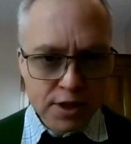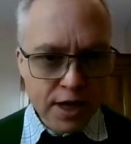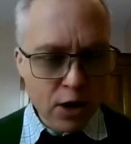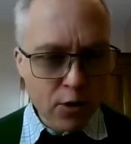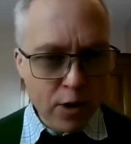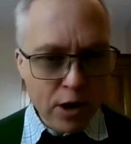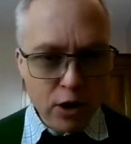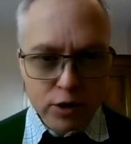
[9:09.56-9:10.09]

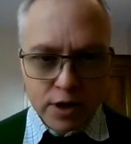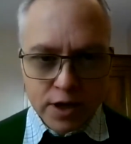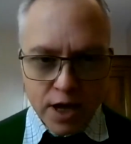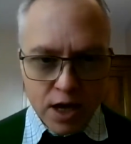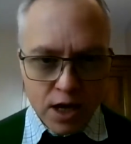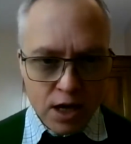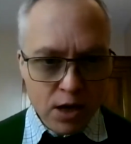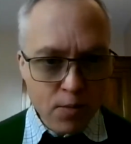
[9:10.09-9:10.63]

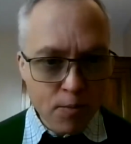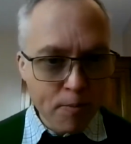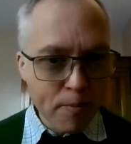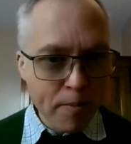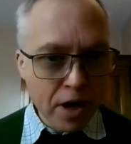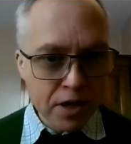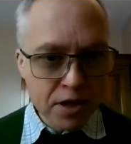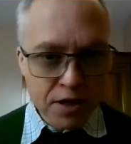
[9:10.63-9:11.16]
karaoke,
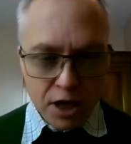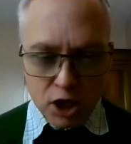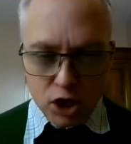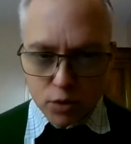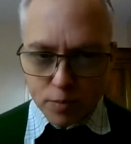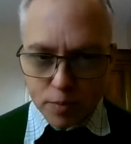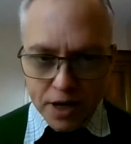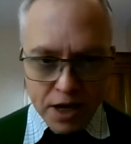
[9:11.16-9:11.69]
massage
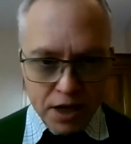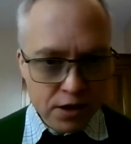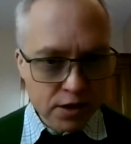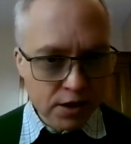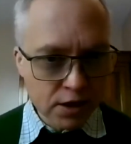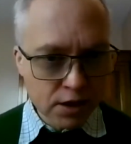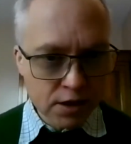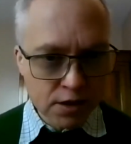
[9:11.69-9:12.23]

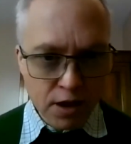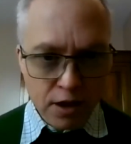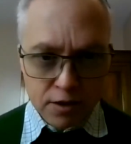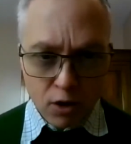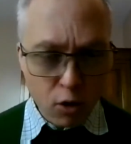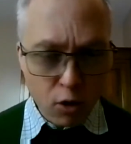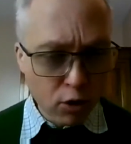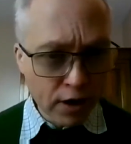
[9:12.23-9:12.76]
places,
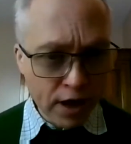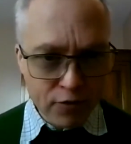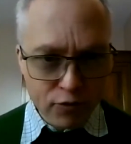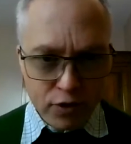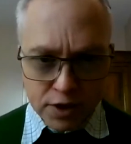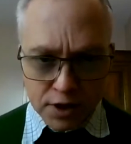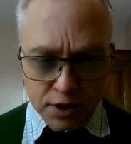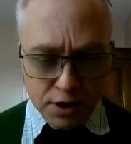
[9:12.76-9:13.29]

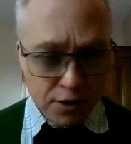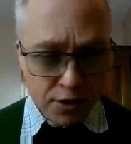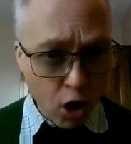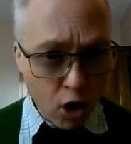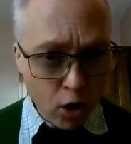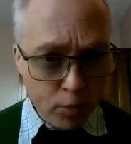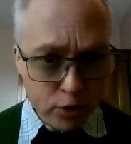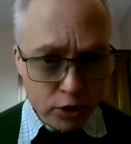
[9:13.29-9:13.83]
everything is
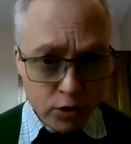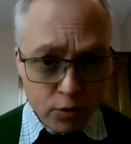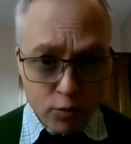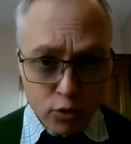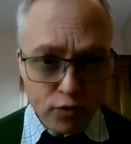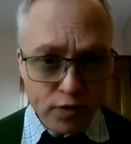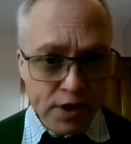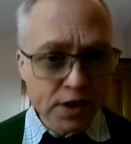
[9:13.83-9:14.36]
open,
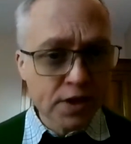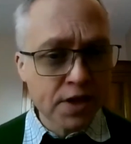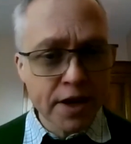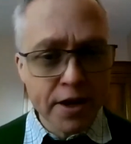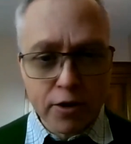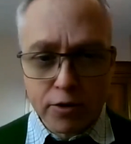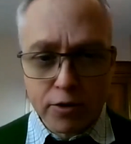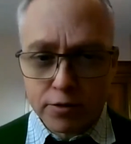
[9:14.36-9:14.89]
movie
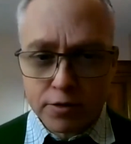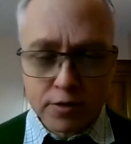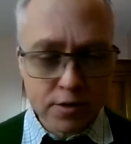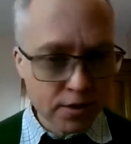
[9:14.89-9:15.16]
theaters.